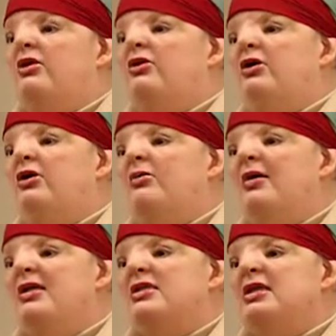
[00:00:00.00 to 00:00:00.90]
they're
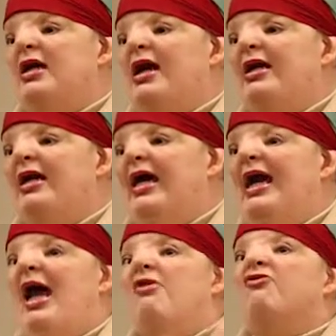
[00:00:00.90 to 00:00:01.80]
meant to kind of
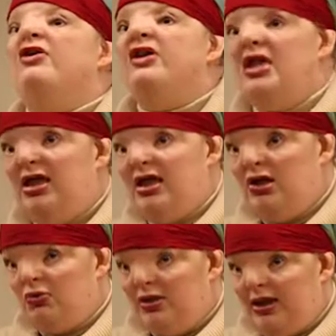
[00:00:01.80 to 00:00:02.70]
get everything
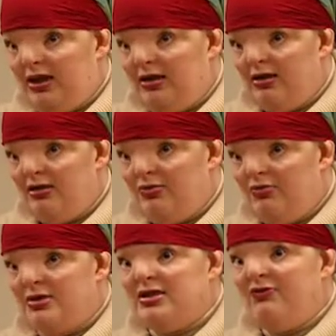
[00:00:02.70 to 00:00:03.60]
equally.
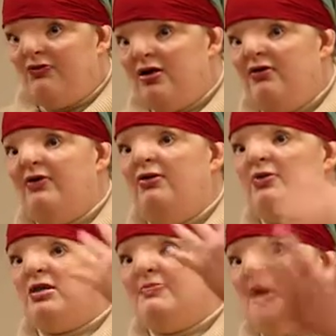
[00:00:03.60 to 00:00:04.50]
What's in front of it,
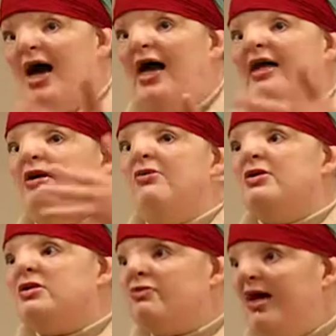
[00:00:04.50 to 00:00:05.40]
what's behind it,
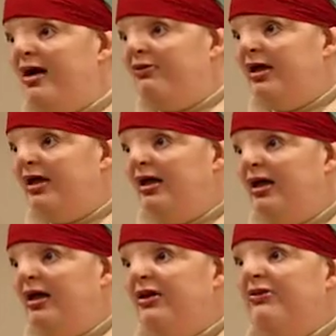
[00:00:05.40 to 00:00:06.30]
what's around it.
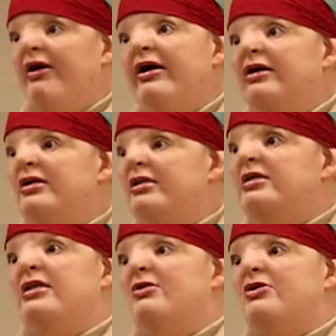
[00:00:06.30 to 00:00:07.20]
They're not going to
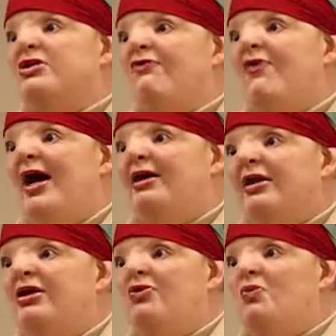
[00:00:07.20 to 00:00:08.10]
distinguish the fact
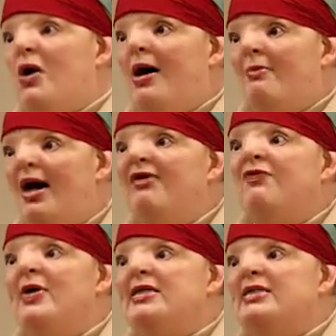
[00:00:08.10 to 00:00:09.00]
that you want my
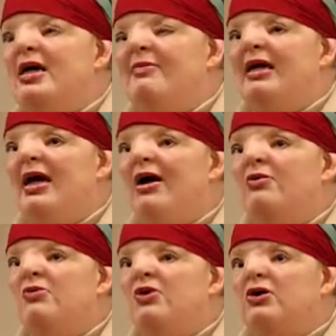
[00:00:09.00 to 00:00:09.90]
voice coming
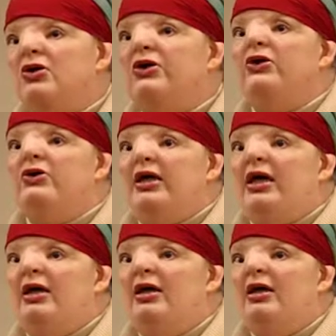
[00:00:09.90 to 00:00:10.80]
out more clearly